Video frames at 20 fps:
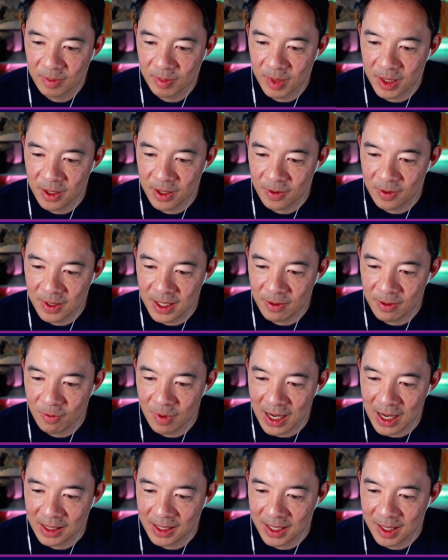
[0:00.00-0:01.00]
but you're
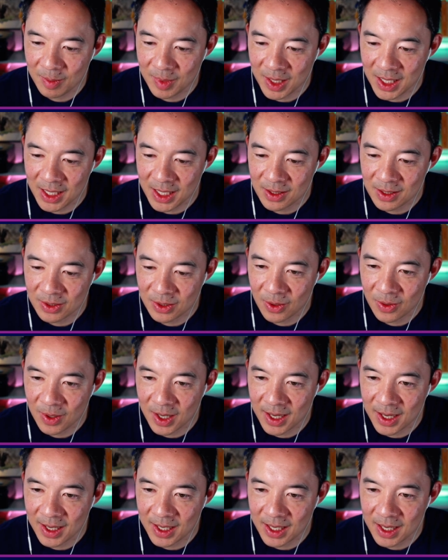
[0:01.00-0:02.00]
derailing me,
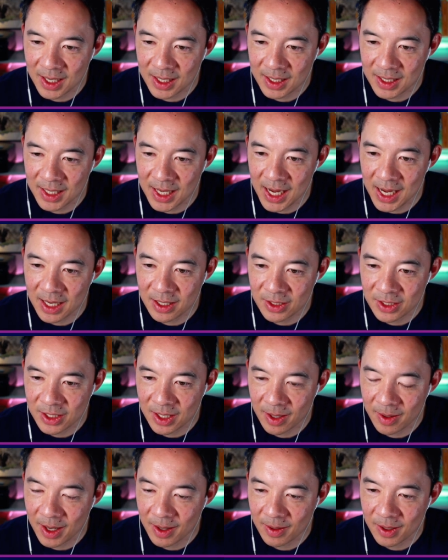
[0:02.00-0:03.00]
so I can't.
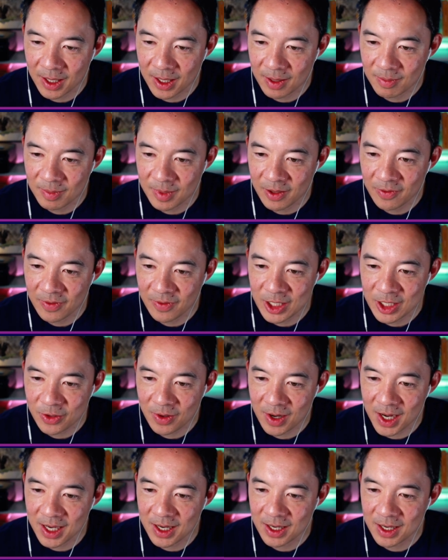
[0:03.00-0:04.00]
If I
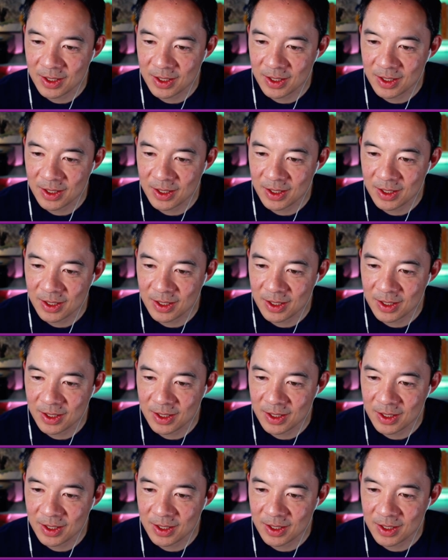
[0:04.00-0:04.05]
try and